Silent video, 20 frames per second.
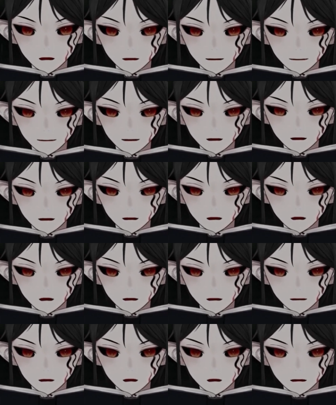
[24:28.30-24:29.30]

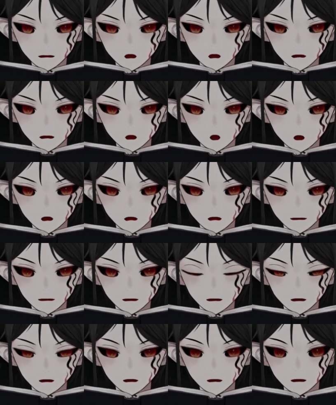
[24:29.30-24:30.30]
Tinier and
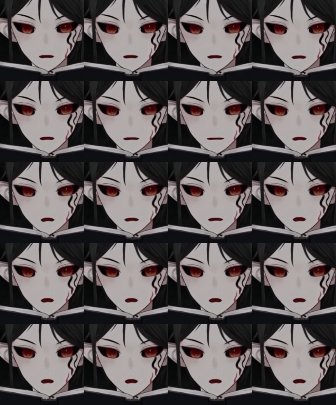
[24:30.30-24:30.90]
robotic. But